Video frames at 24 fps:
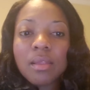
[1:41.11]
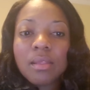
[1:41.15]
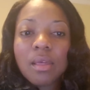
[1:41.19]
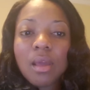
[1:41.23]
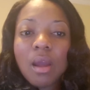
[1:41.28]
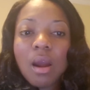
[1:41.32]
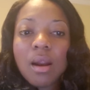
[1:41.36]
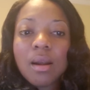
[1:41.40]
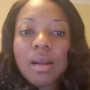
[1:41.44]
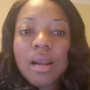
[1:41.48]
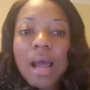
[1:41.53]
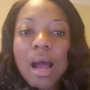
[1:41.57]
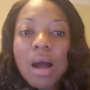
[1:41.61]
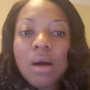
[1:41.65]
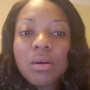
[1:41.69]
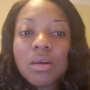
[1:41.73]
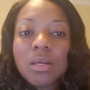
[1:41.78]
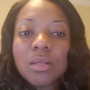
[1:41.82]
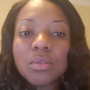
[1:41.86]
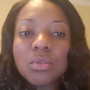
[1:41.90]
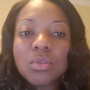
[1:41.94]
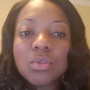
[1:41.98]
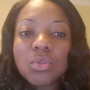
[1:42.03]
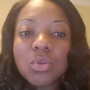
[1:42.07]
They are now
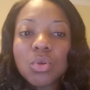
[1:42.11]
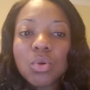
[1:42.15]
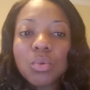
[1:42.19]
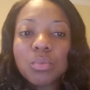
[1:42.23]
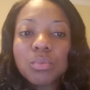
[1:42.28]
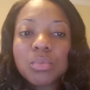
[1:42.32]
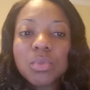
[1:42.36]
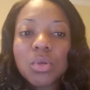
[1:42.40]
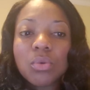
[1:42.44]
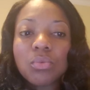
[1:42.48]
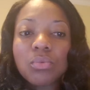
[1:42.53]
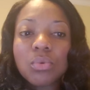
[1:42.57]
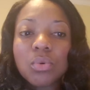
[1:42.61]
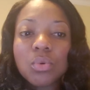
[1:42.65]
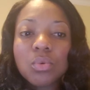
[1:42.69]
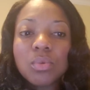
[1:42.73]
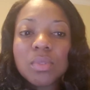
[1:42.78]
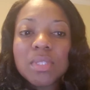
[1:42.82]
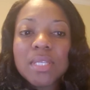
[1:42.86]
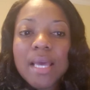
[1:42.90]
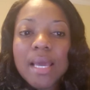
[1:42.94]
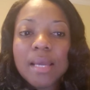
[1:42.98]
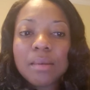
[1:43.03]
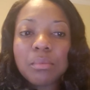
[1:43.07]
consumed,
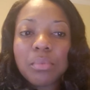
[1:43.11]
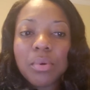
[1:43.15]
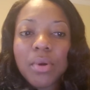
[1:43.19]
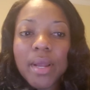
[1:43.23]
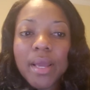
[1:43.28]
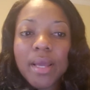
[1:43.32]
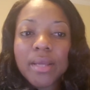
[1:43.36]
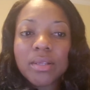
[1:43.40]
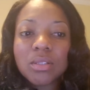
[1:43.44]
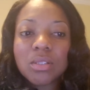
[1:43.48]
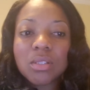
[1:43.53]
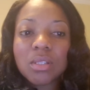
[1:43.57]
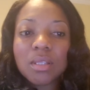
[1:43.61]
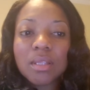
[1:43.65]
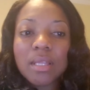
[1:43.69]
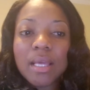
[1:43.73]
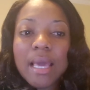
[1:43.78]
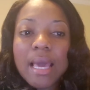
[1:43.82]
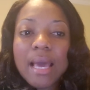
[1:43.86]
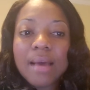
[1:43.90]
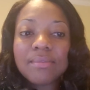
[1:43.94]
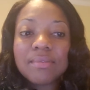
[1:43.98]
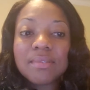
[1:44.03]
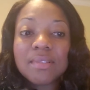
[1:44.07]
root and branch.
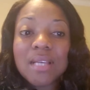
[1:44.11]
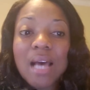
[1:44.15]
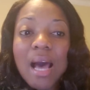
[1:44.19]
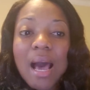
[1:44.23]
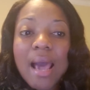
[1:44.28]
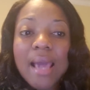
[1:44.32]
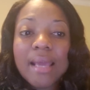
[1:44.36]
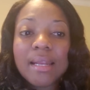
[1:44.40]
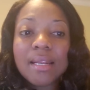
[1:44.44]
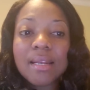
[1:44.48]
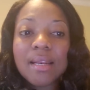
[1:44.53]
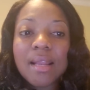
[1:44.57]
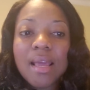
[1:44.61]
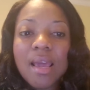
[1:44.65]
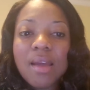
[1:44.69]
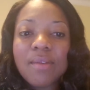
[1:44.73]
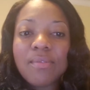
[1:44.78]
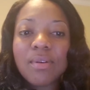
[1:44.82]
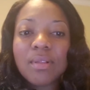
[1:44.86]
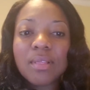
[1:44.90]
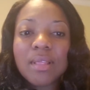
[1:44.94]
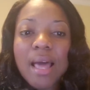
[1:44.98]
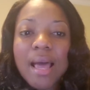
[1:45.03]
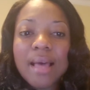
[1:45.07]
They have died an
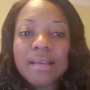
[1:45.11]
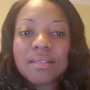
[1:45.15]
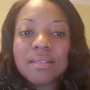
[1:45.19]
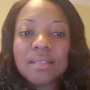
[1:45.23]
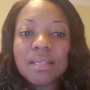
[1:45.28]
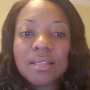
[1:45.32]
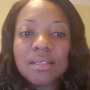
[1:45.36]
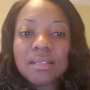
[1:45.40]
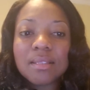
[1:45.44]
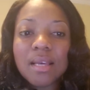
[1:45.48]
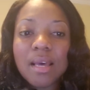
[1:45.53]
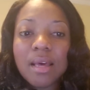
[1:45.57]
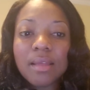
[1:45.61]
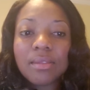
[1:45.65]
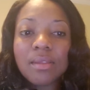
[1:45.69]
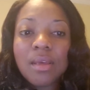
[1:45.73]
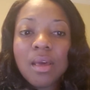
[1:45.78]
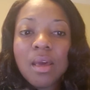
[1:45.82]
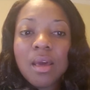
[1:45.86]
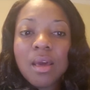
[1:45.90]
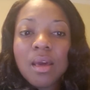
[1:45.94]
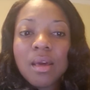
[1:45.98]
everlasting death.